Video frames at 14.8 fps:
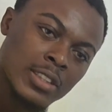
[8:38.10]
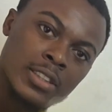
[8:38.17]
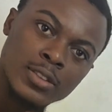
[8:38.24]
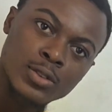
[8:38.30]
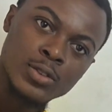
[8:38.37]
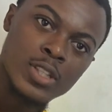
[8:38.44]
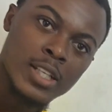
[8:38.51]

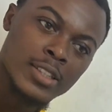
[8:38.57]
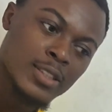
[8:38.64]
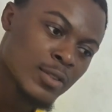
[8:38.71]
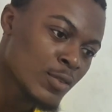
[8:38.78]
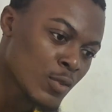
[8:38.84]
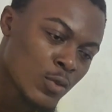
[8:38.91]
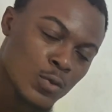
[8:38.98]
so that
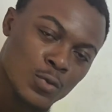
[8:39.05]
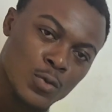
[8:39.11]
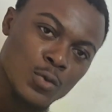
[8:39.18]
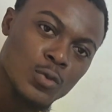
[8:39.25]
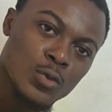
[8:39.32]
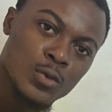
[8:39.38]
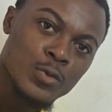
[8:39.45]

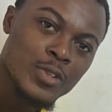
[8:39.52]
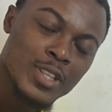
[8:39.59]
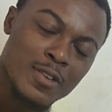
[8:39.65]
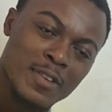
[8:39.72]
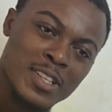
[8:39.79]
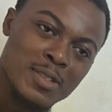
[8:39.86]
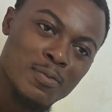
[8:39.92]
you
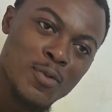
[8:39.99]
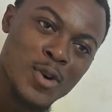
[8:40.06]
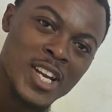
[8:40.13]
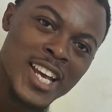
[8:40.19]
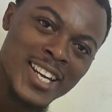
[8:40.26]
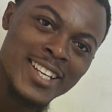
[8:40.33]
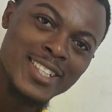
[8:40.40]
give us
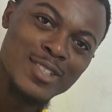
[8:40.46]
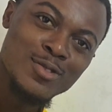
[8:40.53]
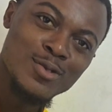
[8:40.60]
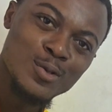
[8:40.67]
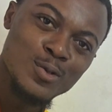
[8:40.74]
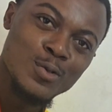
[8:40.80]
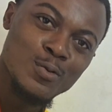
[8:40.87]
more energy
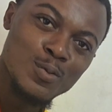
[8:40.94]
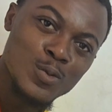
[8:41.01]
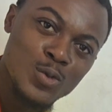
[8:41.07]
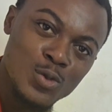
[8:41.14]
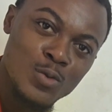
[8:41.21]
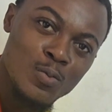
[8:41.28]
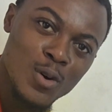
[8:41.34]
to
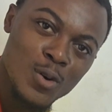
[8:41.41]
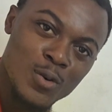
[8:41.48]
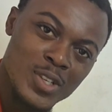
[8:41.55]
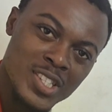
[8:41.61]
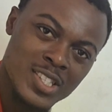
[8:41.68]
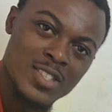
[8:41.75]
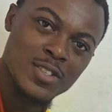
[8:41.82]
do more
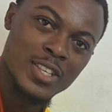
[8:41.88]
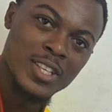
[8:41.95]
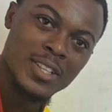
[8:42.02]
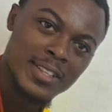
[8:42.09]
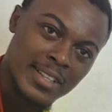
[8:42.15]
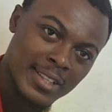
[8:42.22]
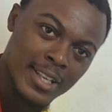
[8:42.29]
questions.
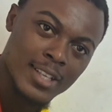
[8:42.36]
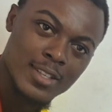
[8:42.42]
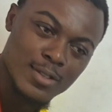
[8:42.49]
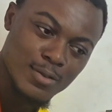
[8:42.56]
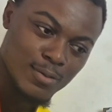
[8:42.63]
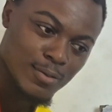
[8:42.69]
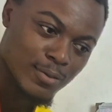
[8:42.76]
Okay,
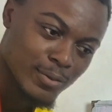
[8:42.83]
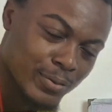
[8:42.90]
thank you.